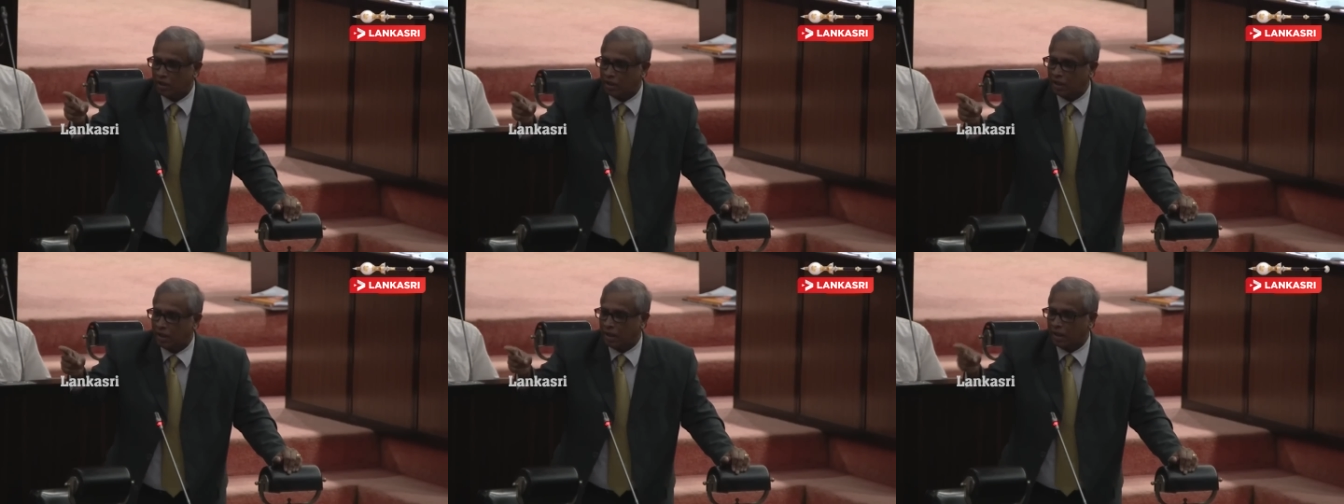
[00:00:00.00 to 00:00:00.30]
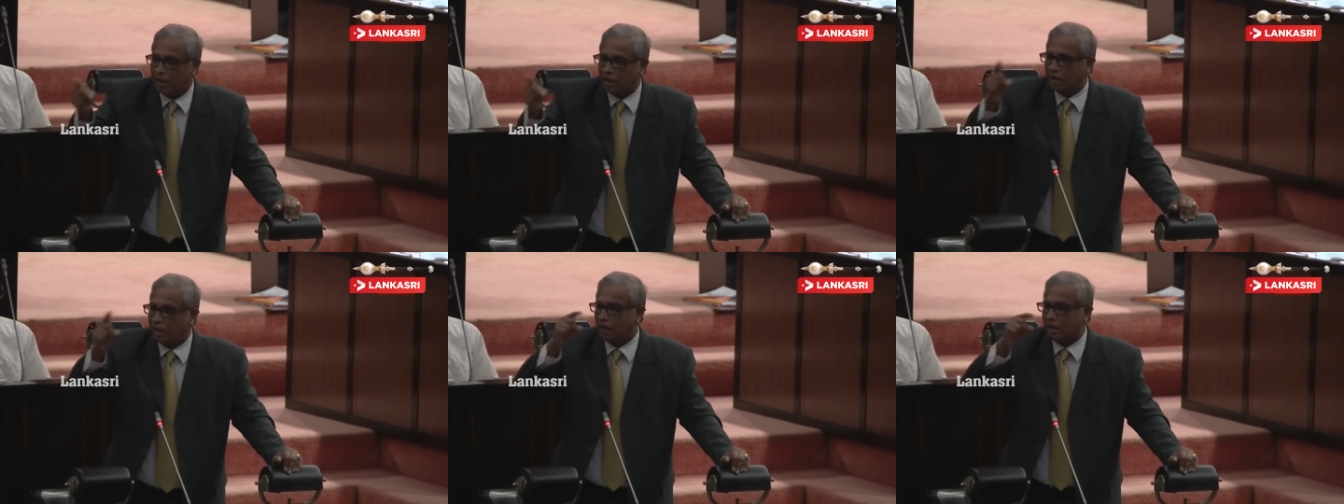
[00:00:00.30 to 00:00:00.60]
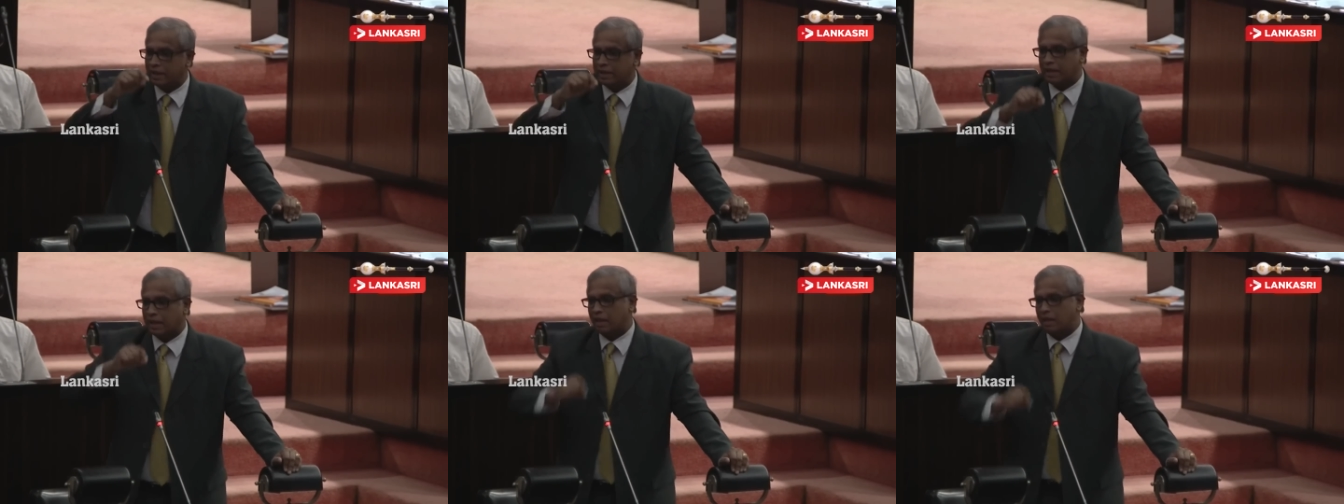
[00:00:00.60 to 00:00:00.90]

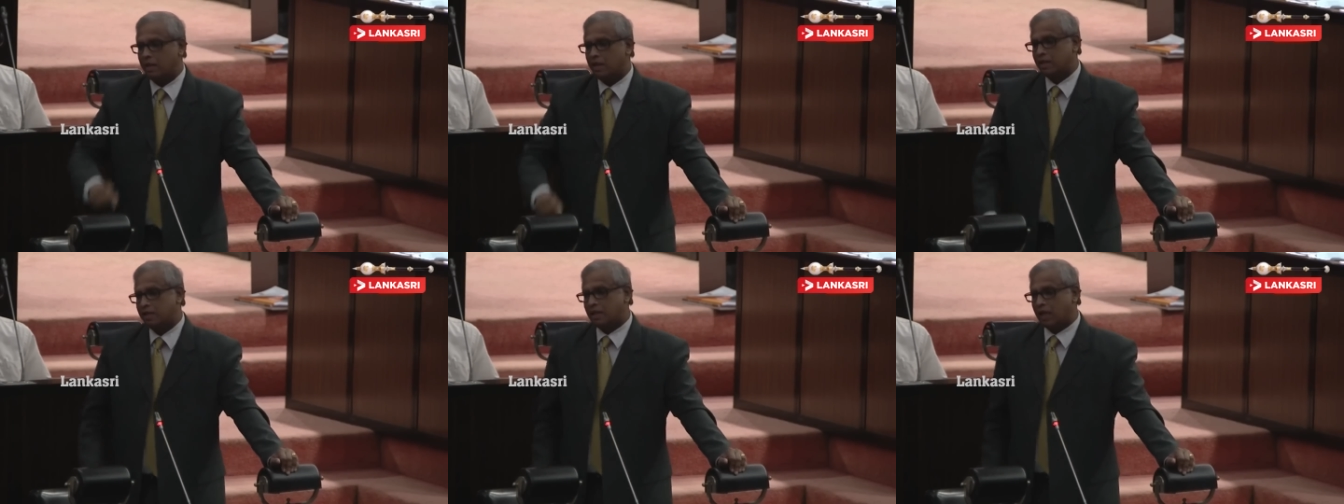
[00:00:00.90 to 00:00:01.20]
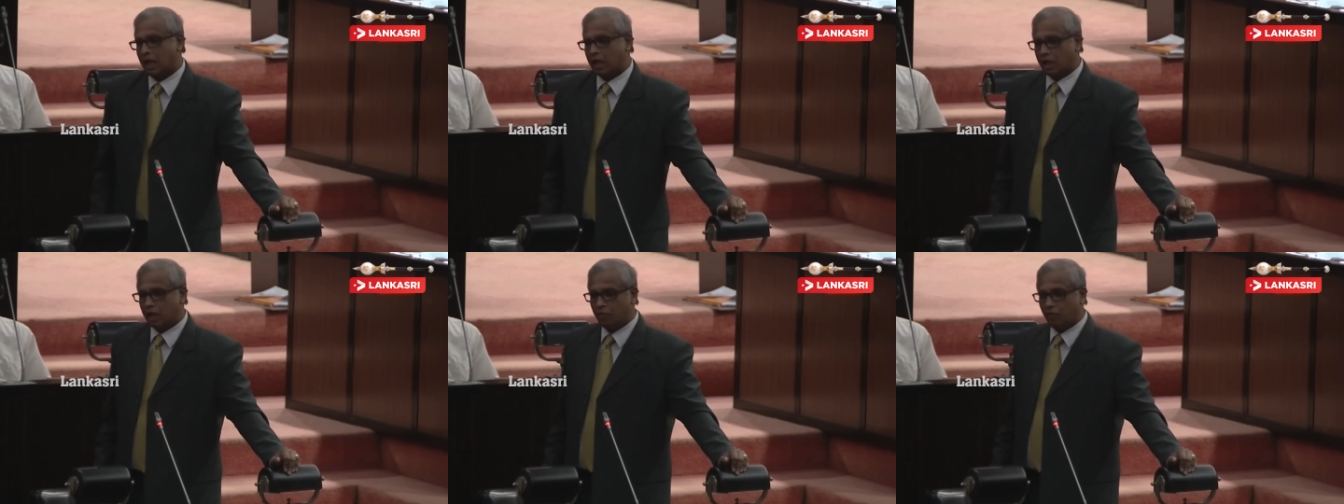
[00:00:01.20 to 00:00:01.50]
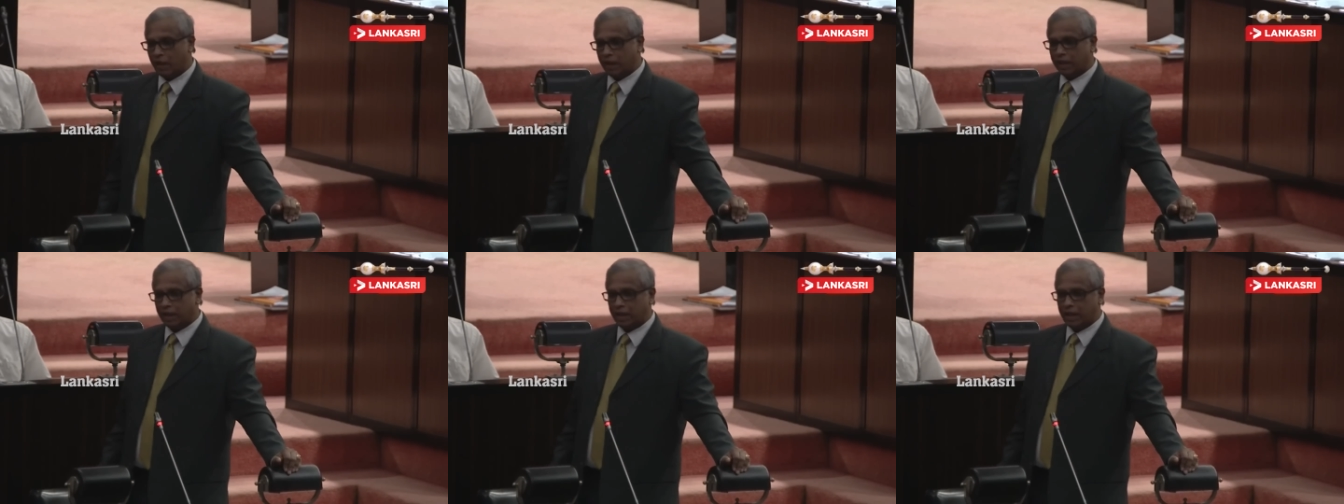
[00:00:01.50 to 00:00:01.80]
Lesa
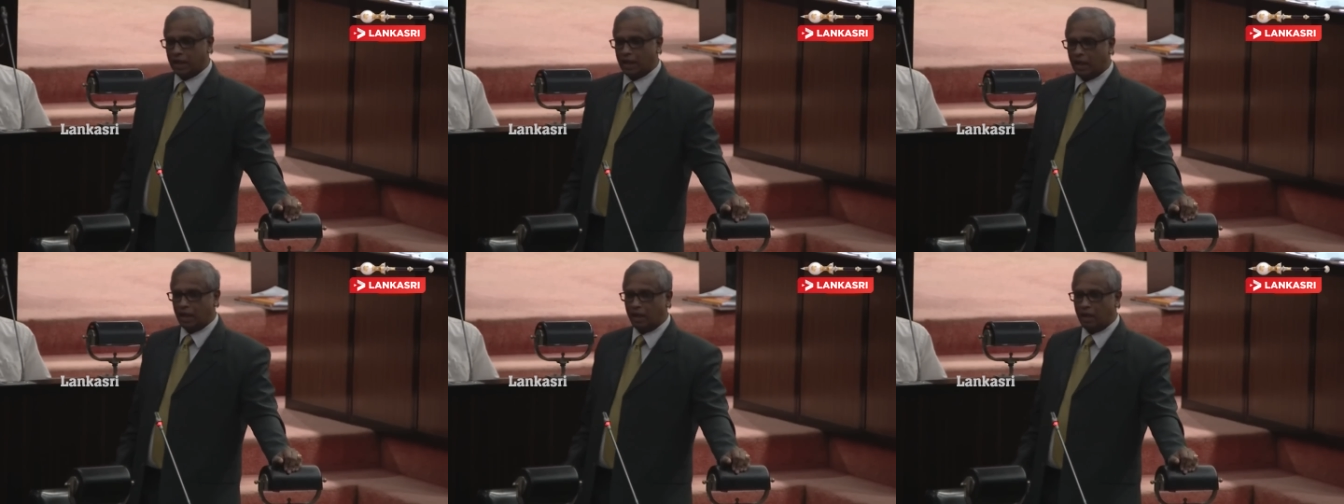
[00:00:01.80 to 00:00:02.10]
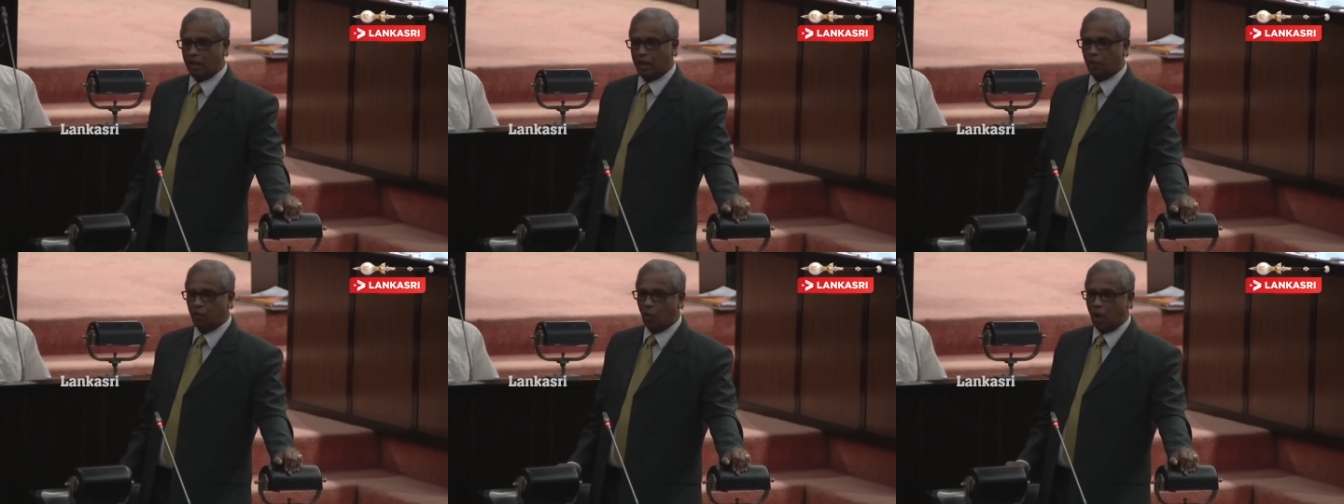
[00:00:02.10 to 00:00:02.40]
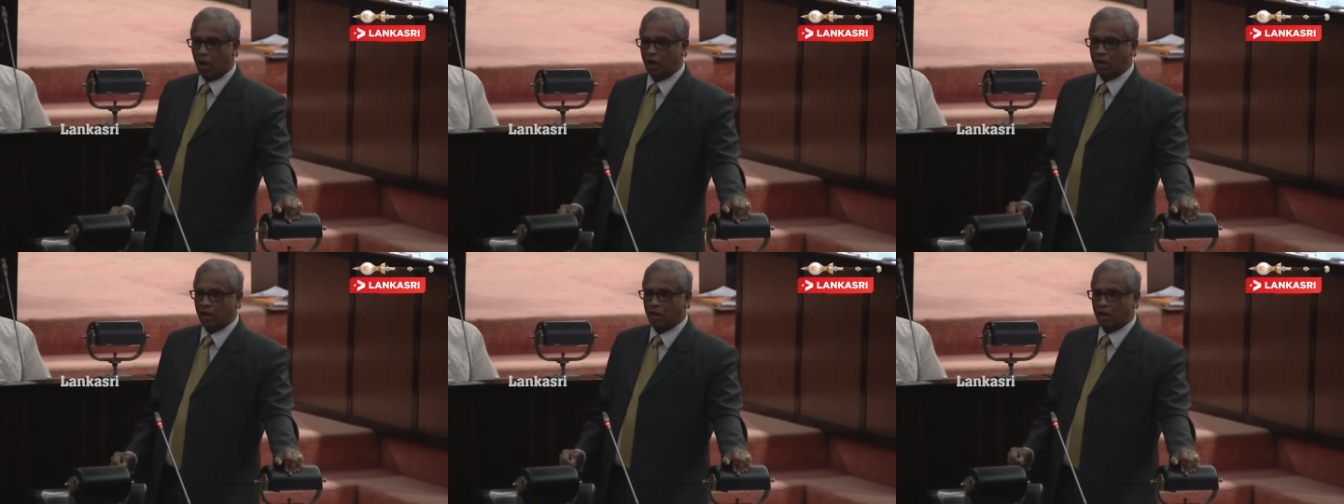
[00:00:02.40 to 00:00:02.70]
Salakanwada Kela Ayuwa.